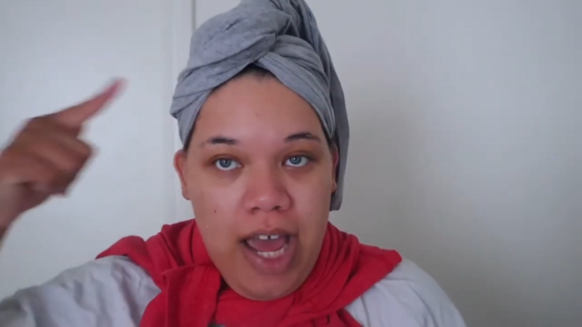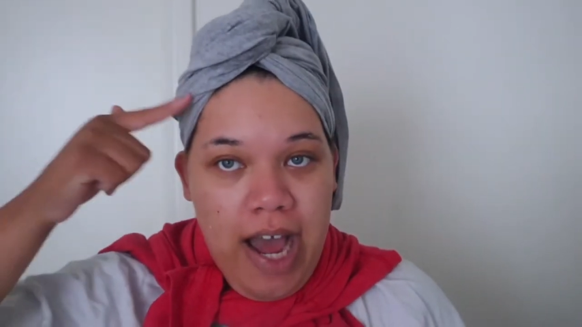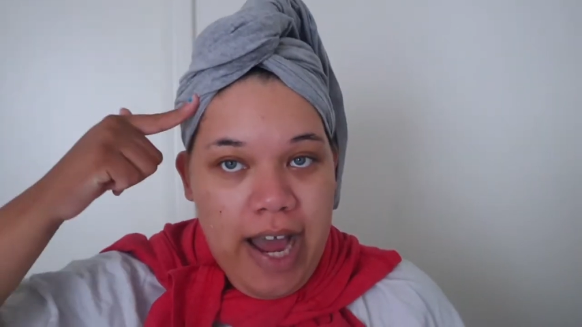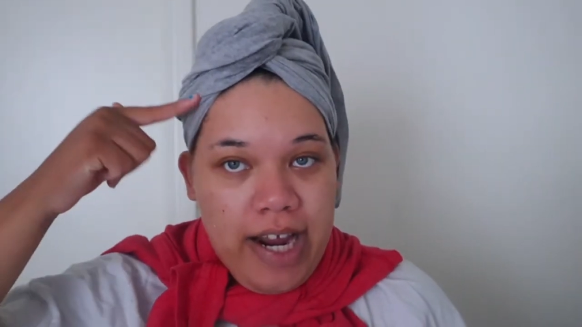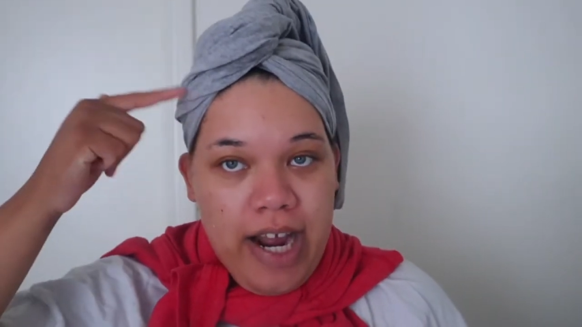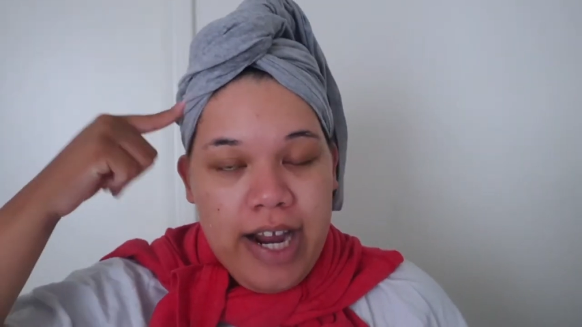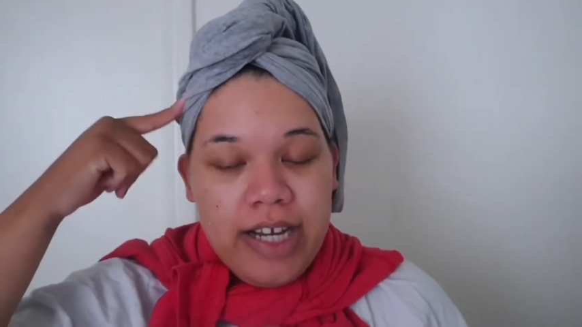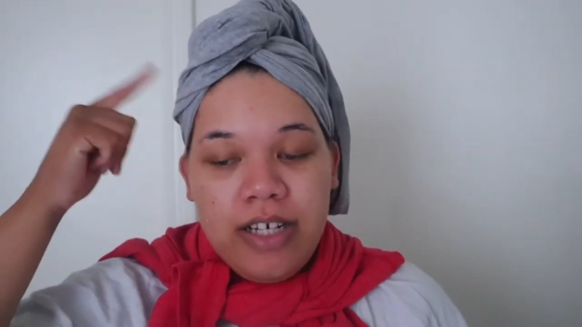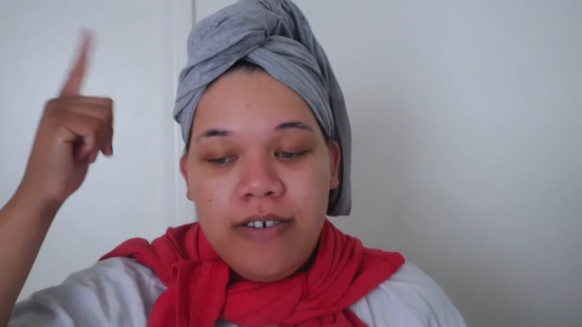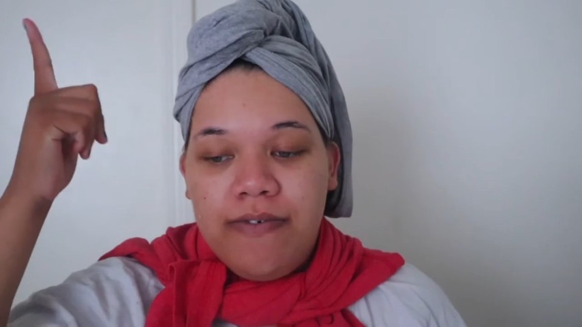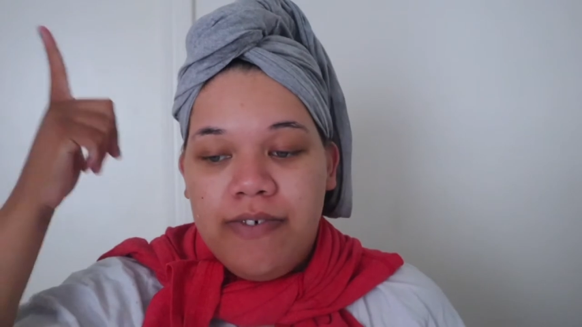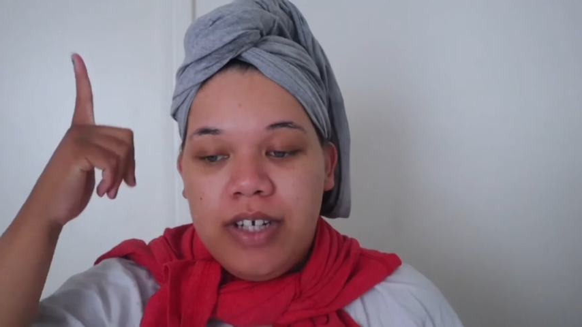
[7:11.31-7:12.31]
I kind
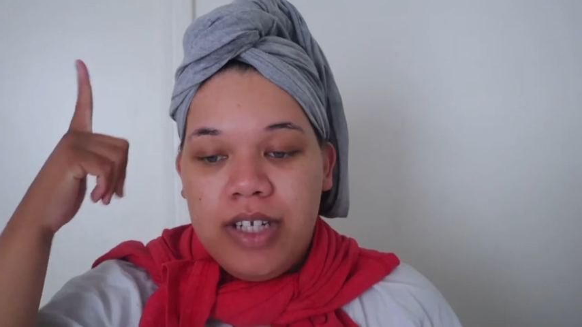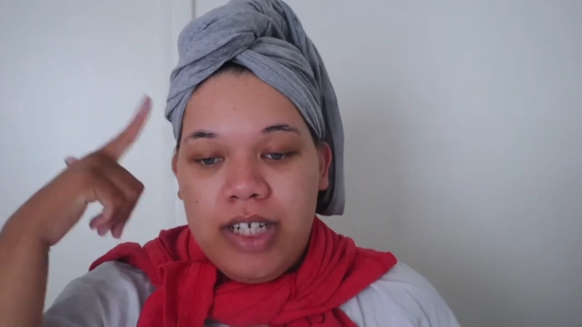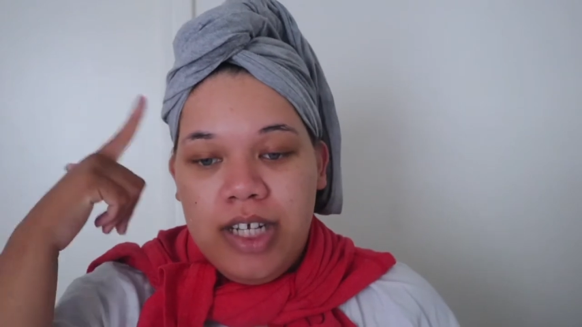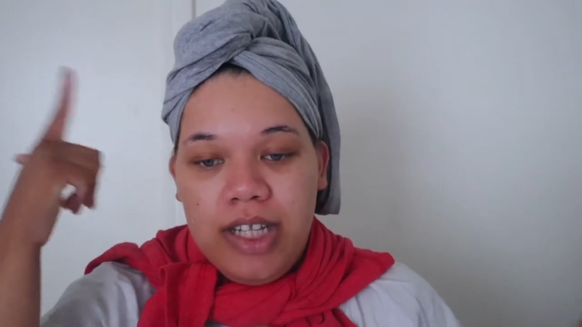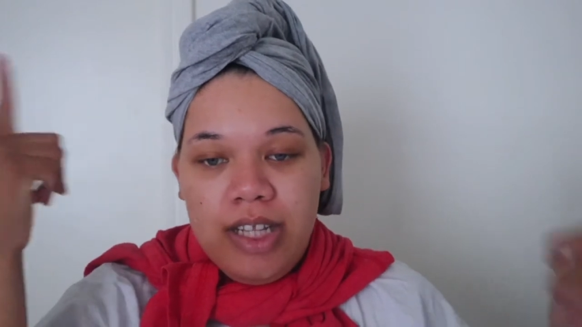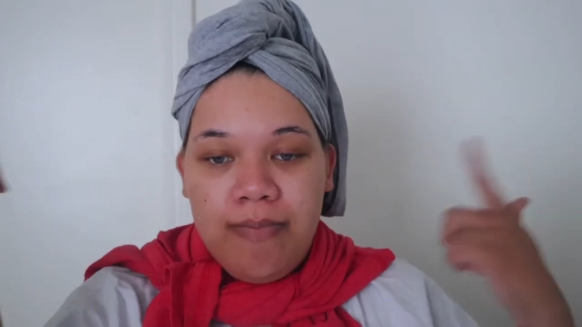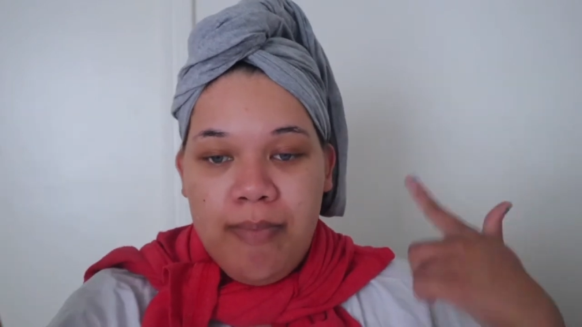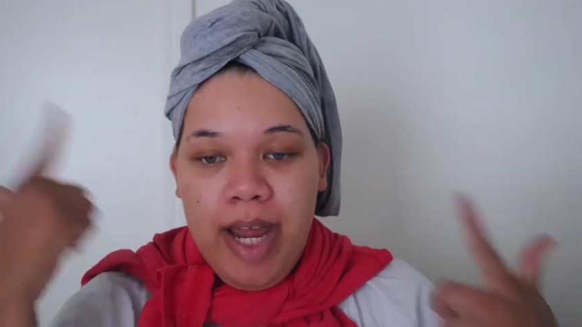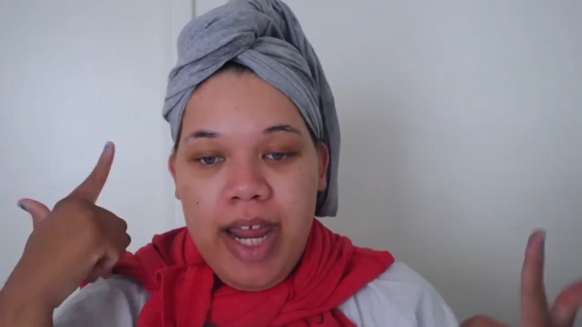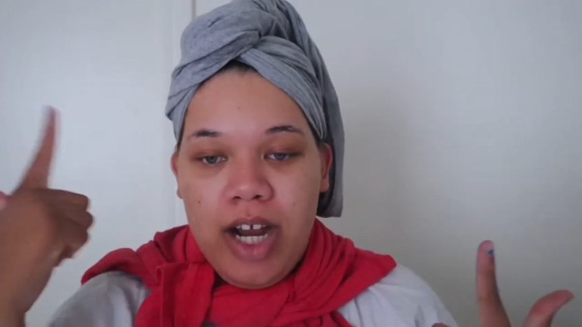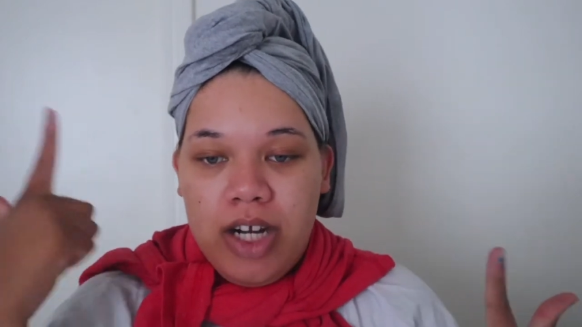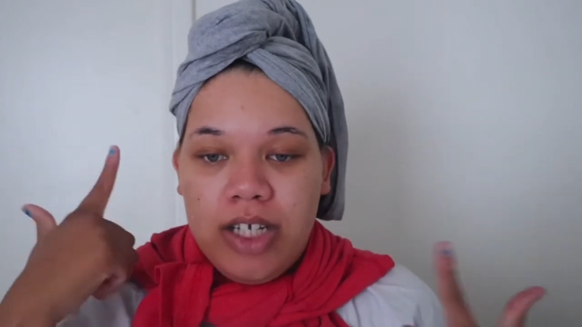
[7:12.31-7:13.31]
of did my
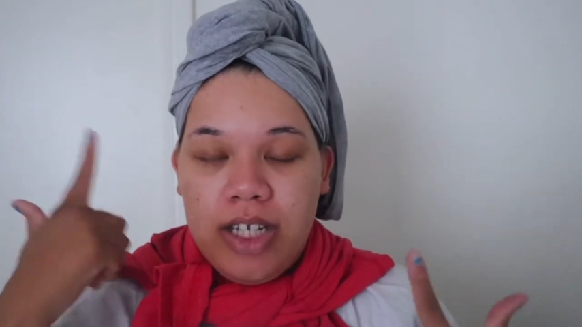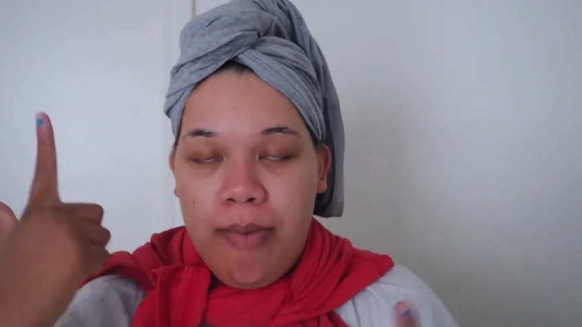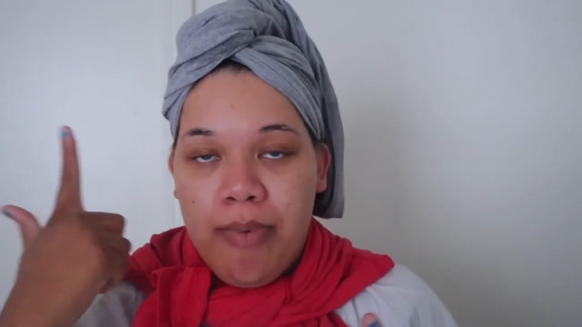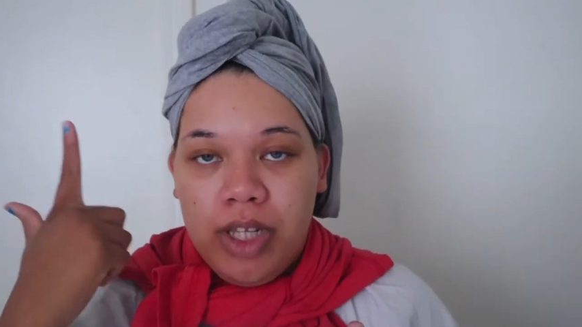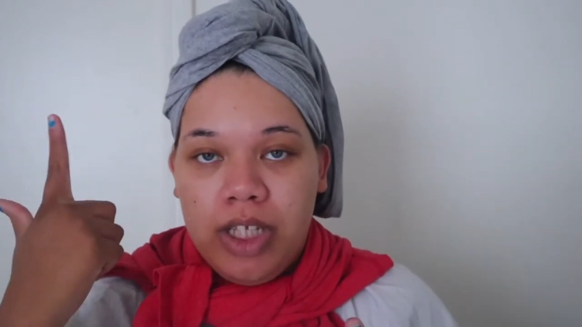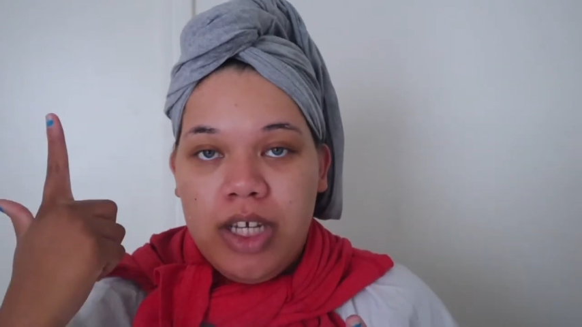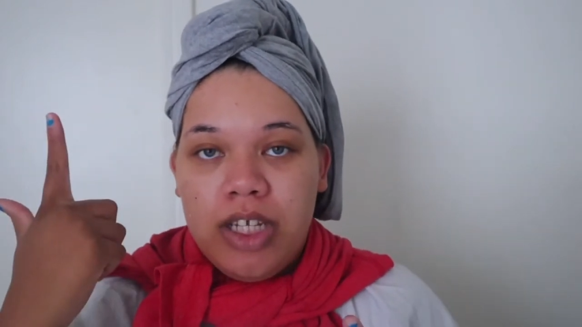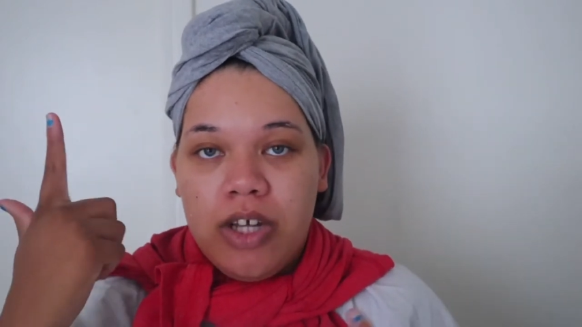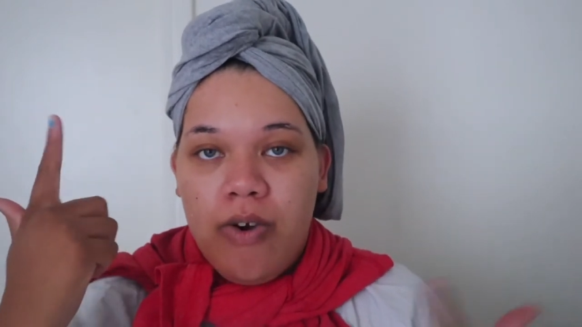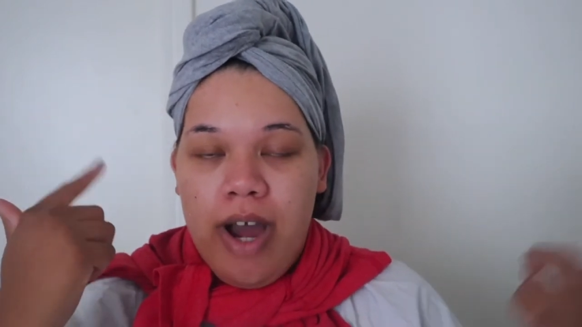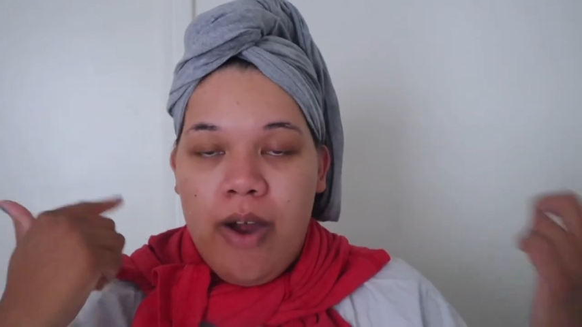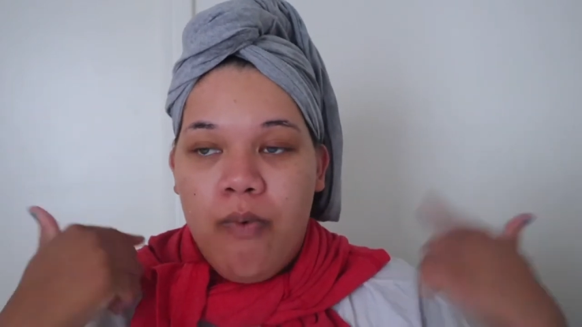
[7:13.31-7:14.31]
hair separately,
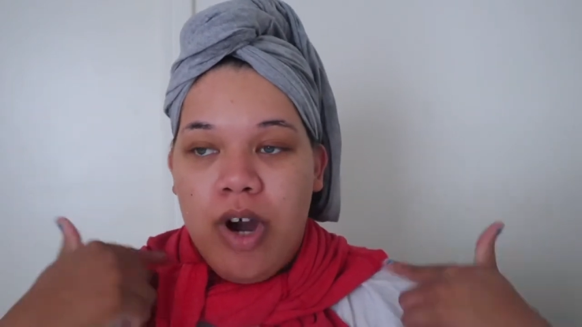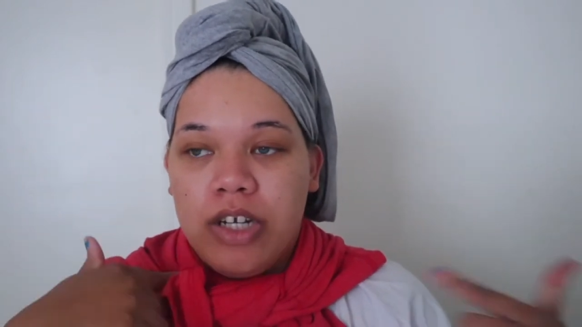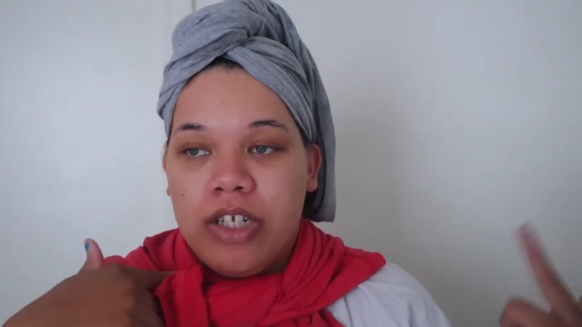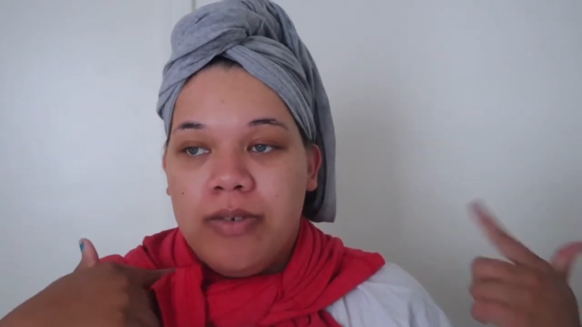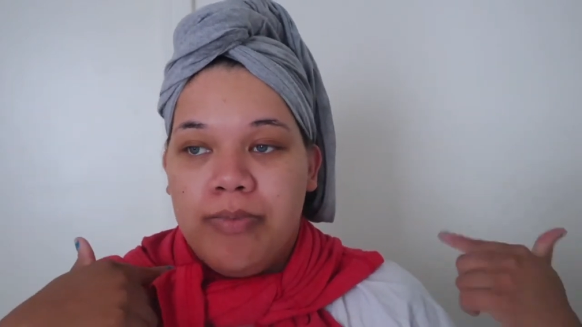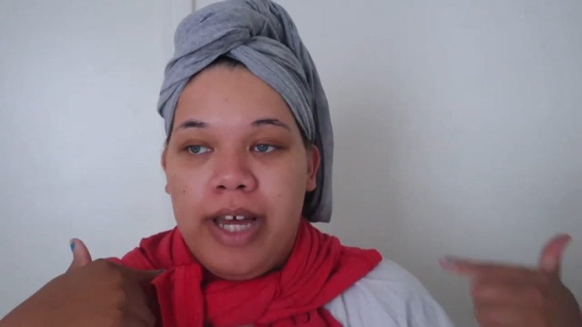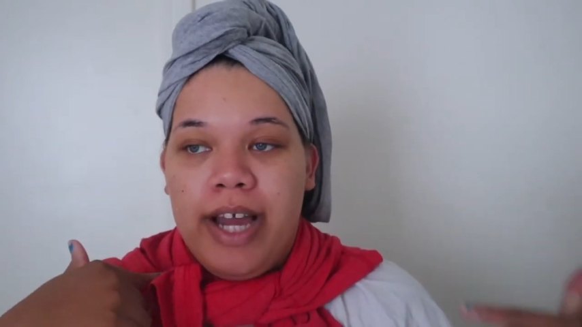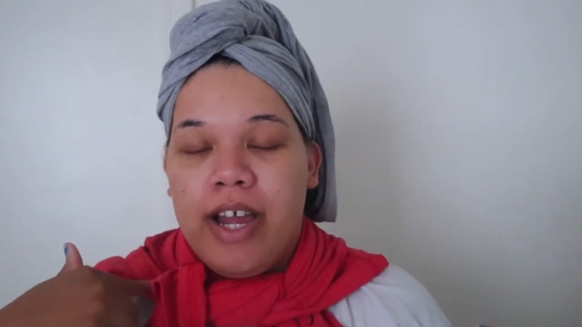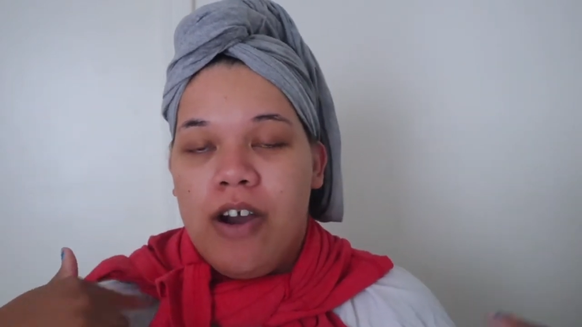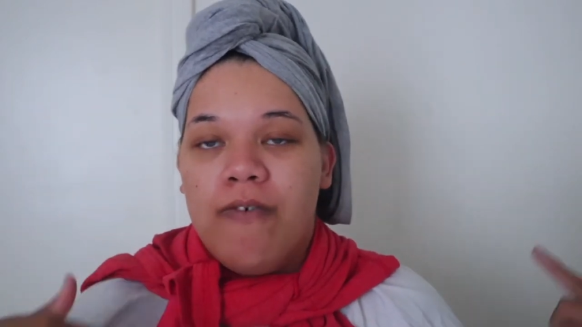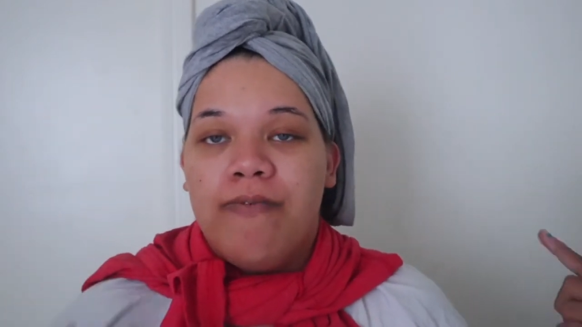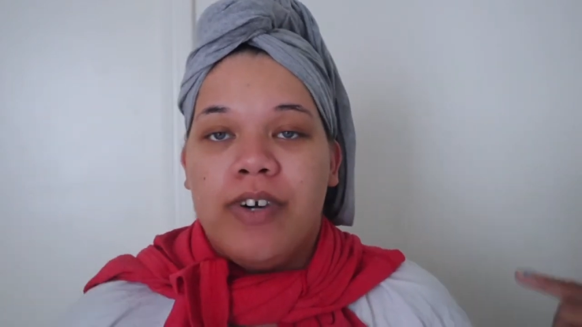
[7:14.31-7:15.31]
so I washed the black
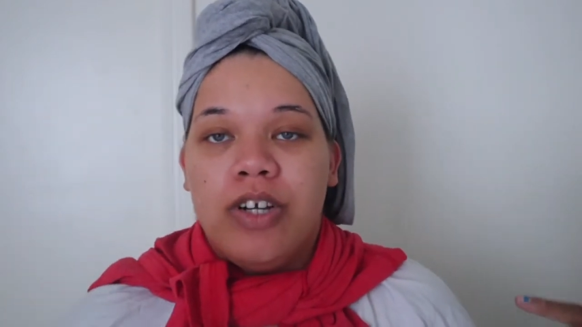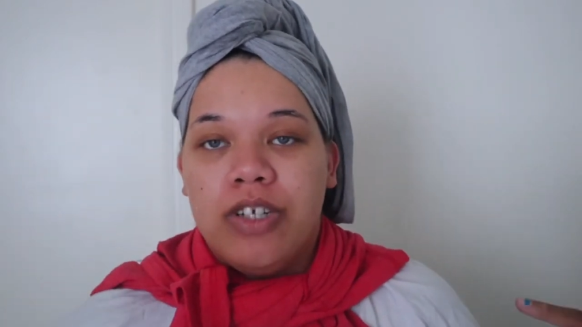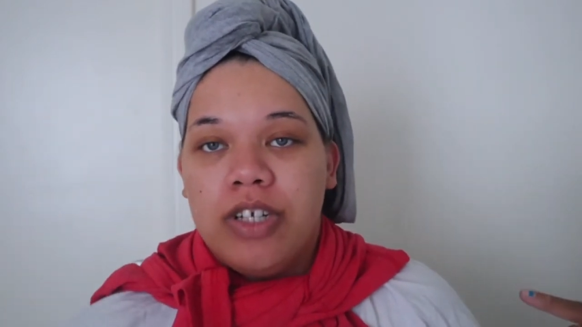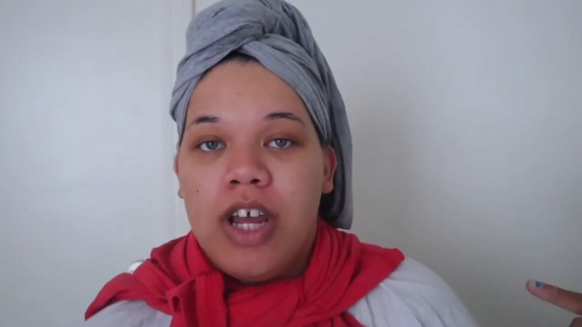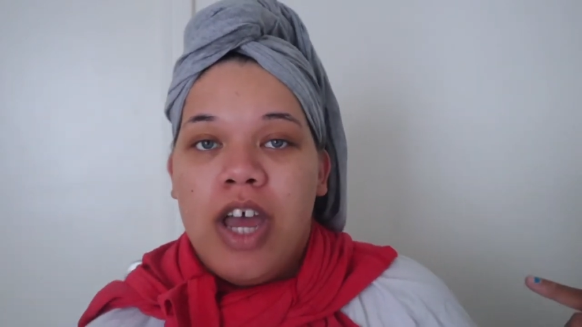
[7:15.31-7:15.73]
out first,